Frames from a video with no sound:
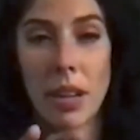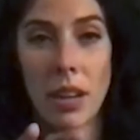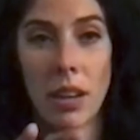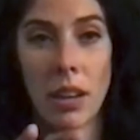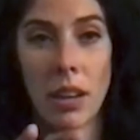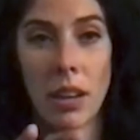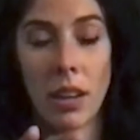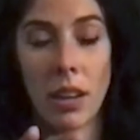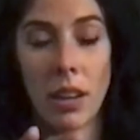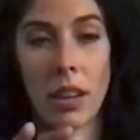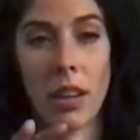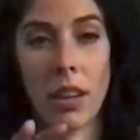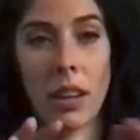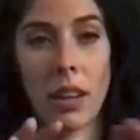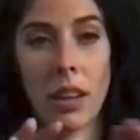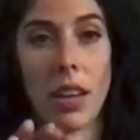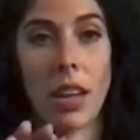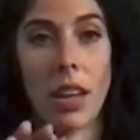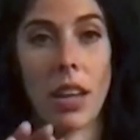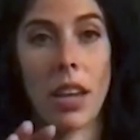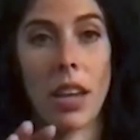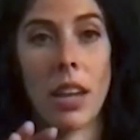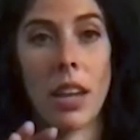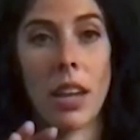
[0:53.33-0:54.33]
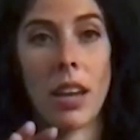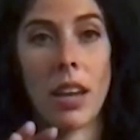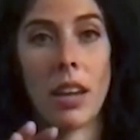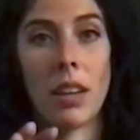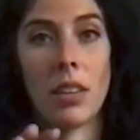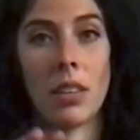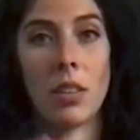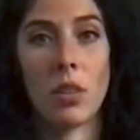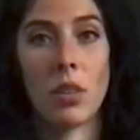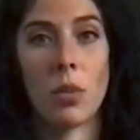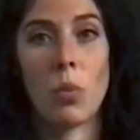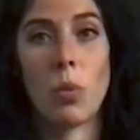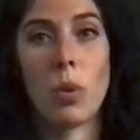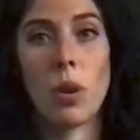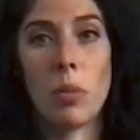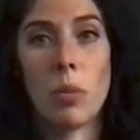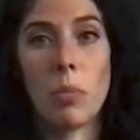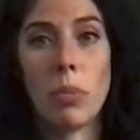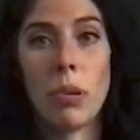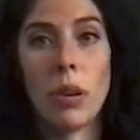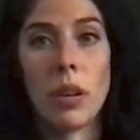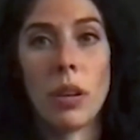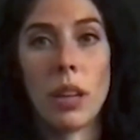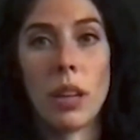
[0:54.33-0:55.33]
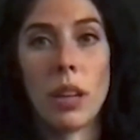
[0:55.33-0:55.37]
and we're putting